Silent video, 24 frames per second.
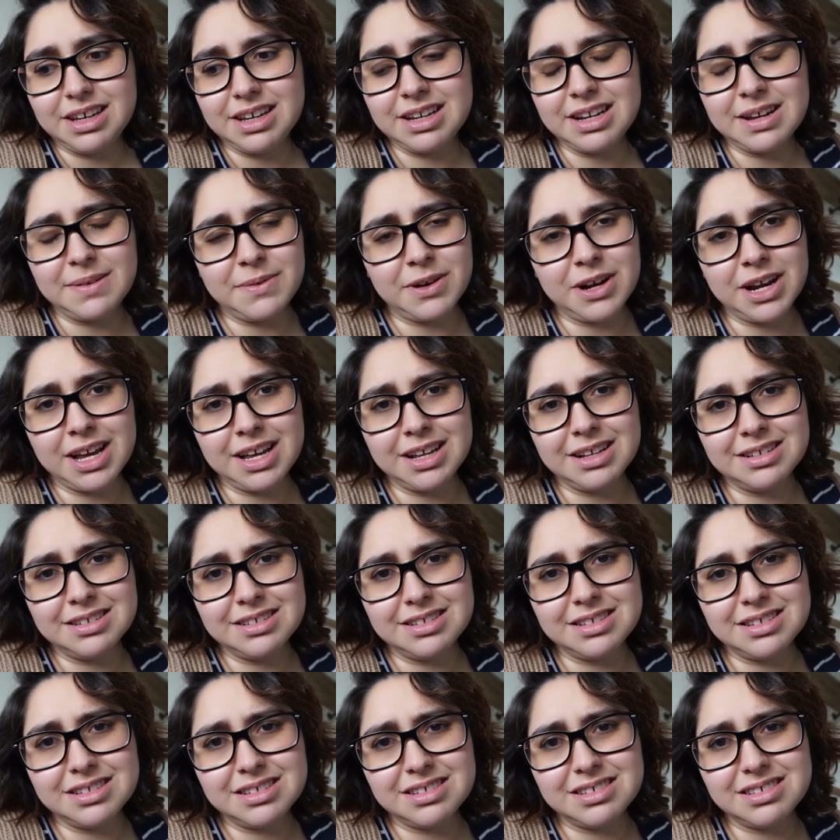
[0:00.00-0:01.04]
It never
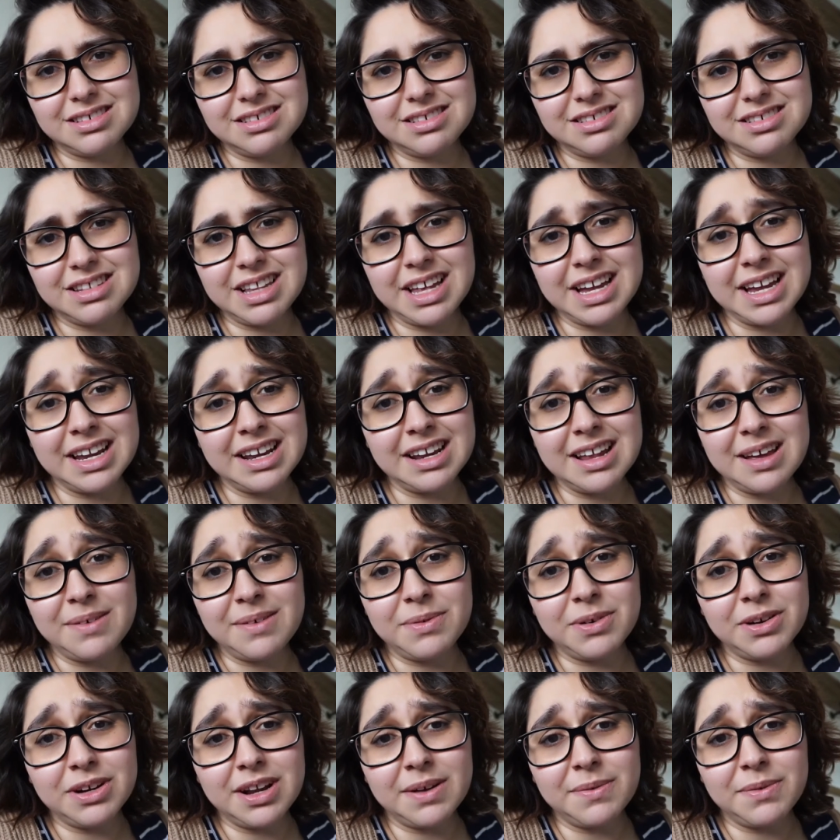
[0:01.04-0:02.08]
ends. Like, it
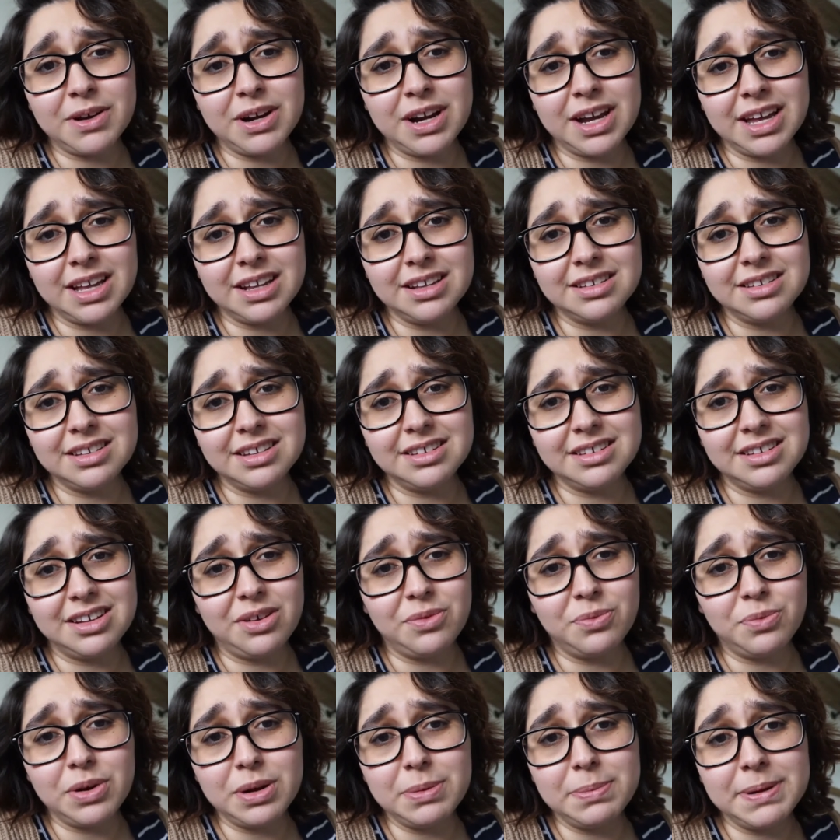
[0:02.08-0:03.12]
never, never ends. It's
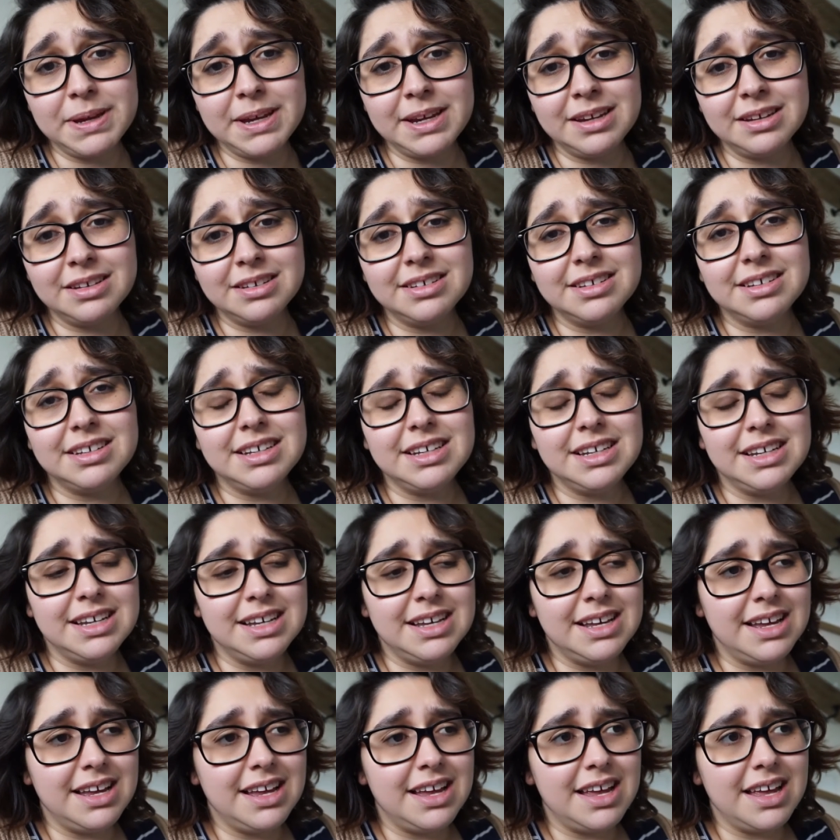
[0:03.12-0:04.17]
on repeat.
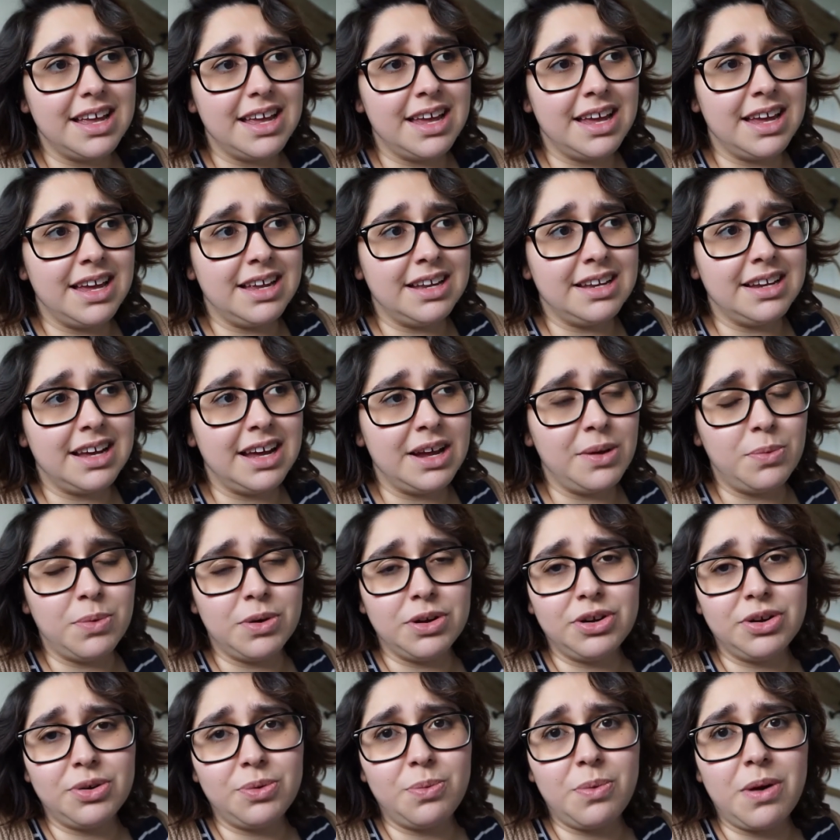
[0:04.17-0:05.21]
And I
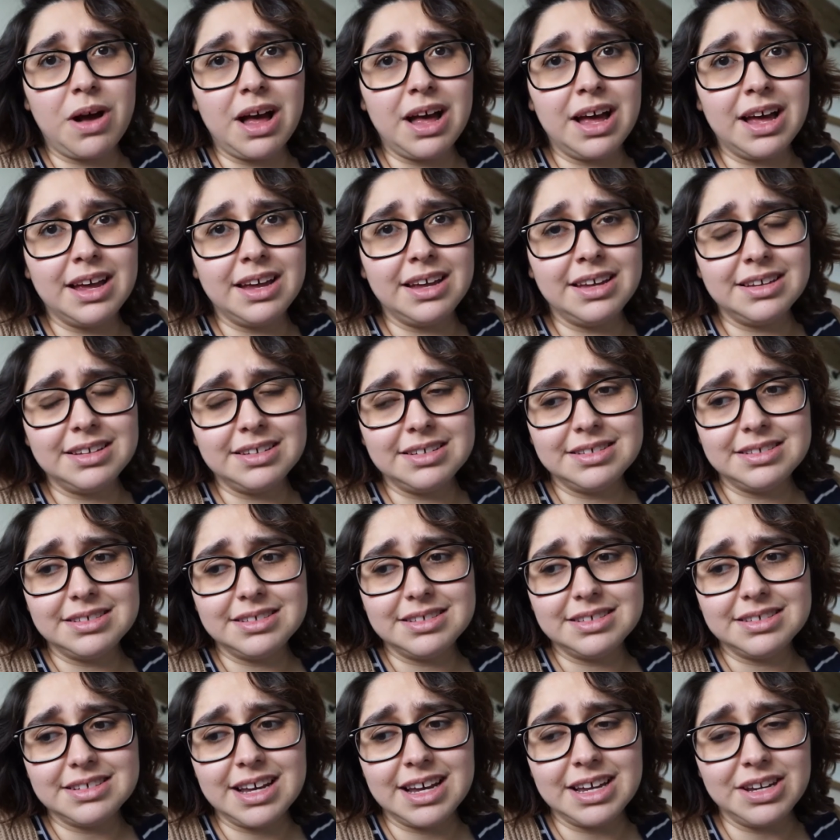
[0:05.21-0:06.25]
wonder why
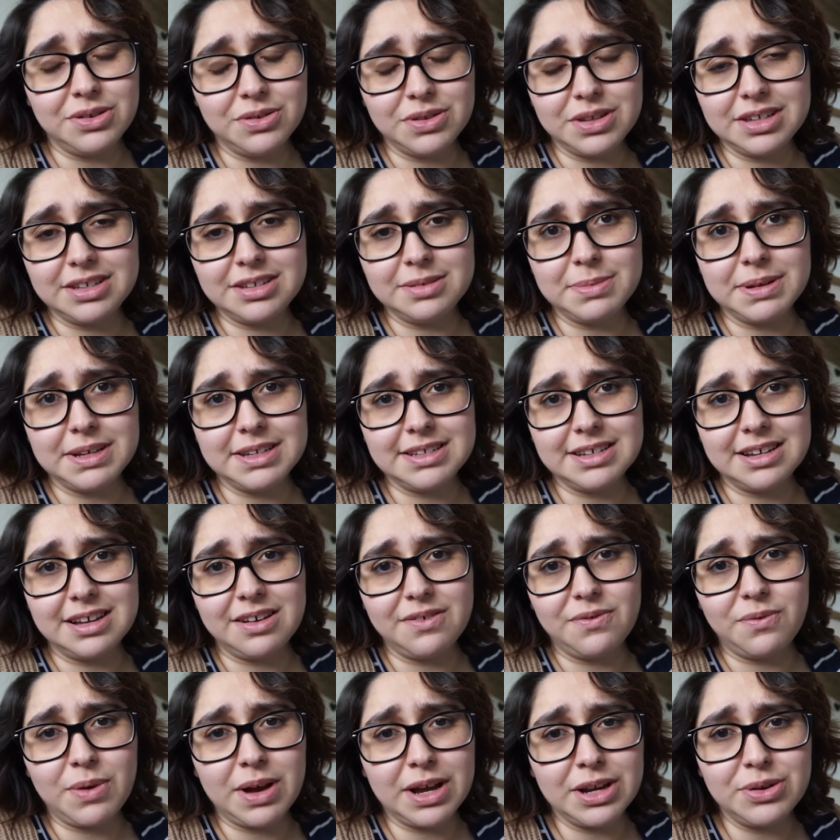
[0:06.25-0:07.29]
I do this to
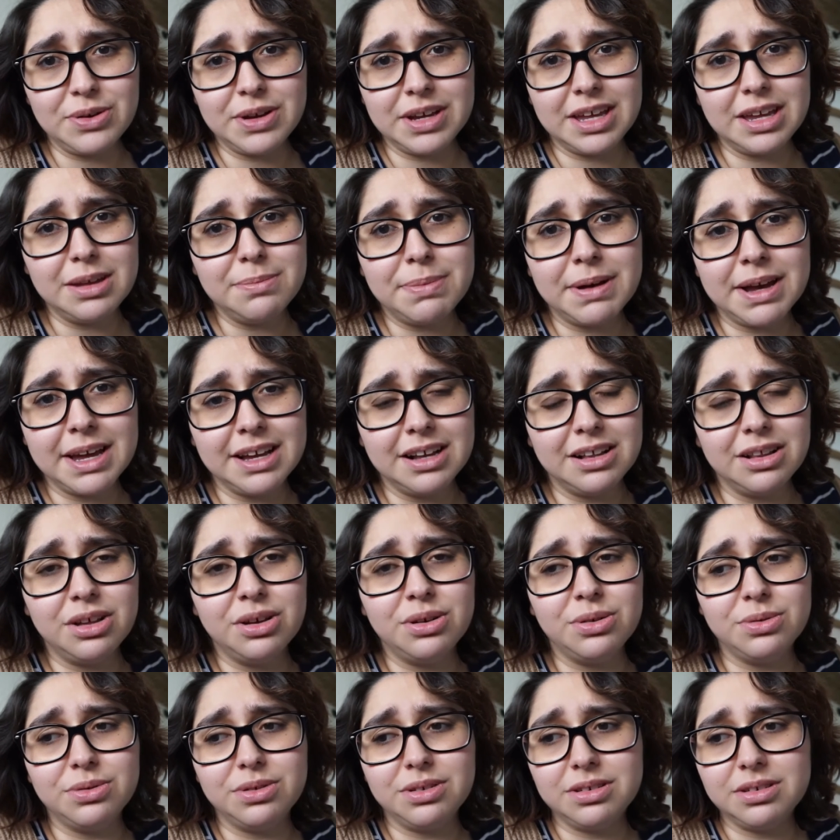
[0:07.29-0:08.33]
myself. Why do I keep buying
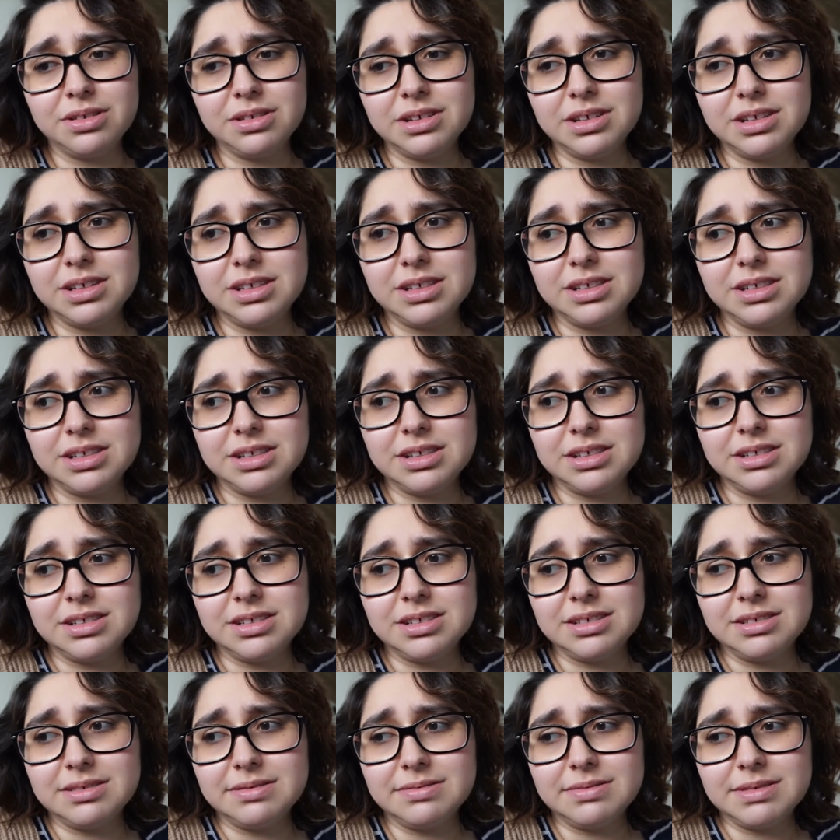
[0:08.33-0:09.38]
clothes?
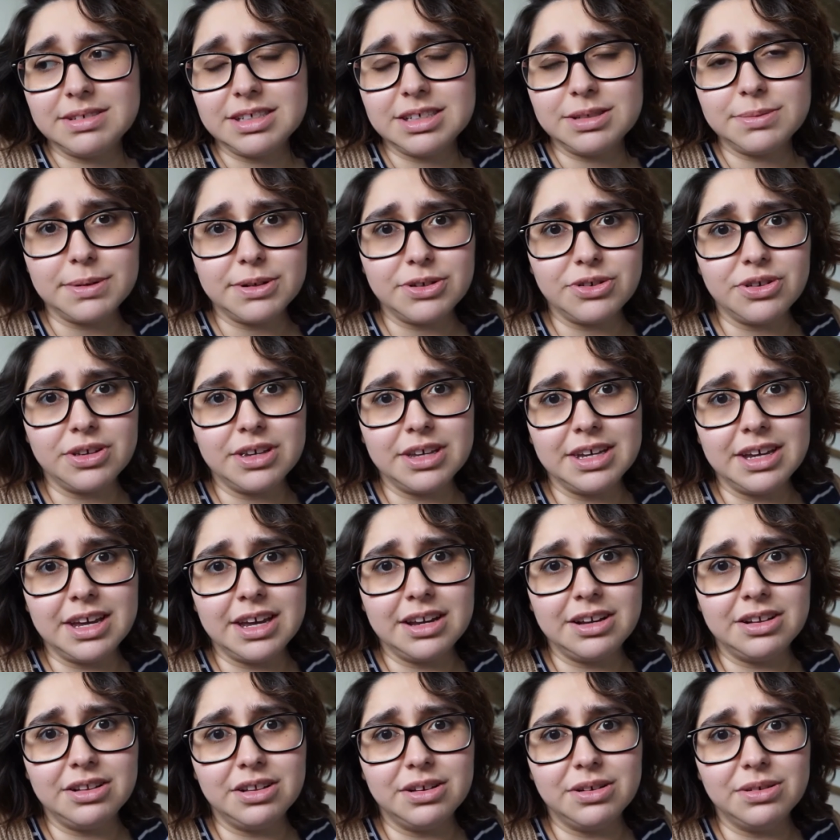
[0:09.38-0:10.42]
Especially
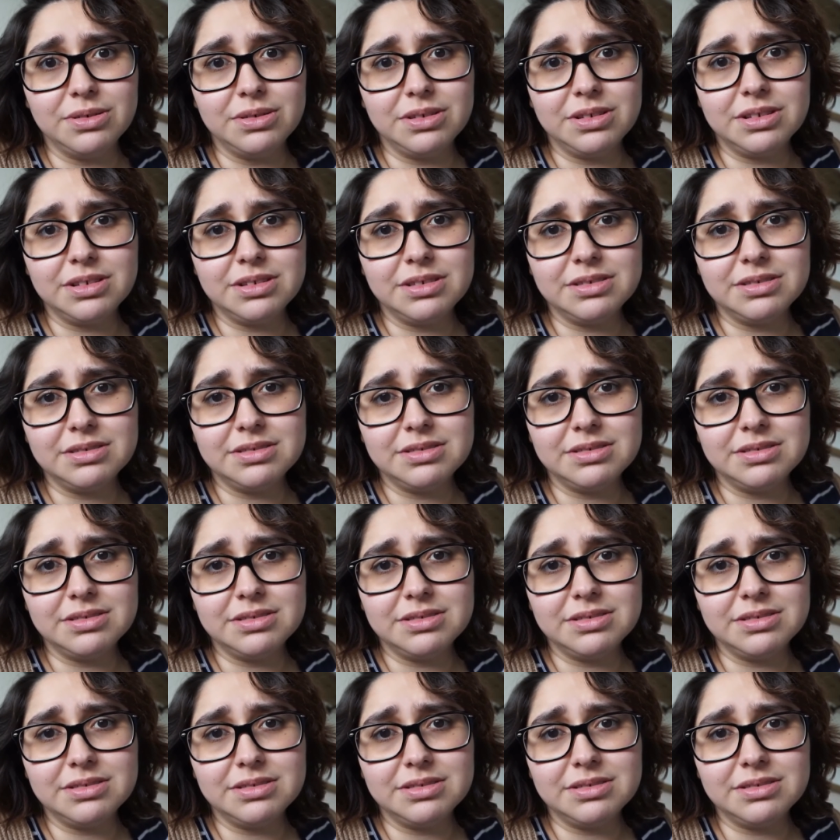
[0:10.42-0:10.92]
kid clothes.